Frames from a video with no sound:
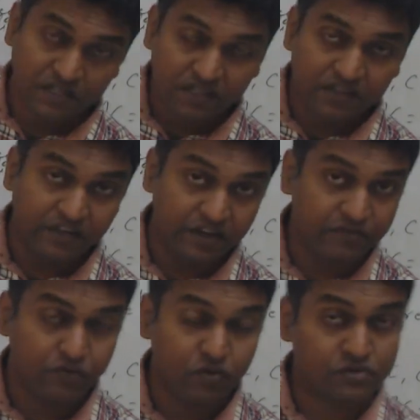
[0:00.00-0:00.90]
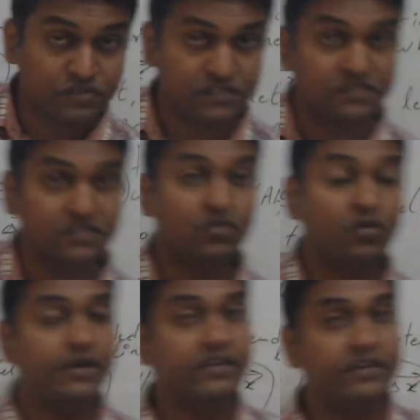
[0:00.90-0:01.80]
the net force is 0 at
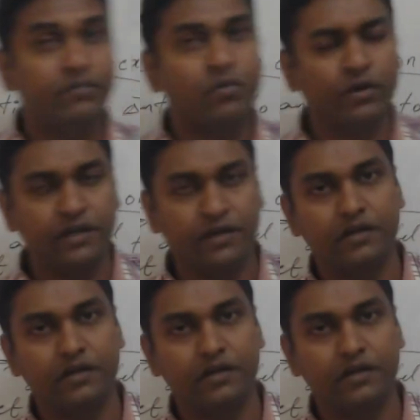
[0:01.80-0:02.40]
that point.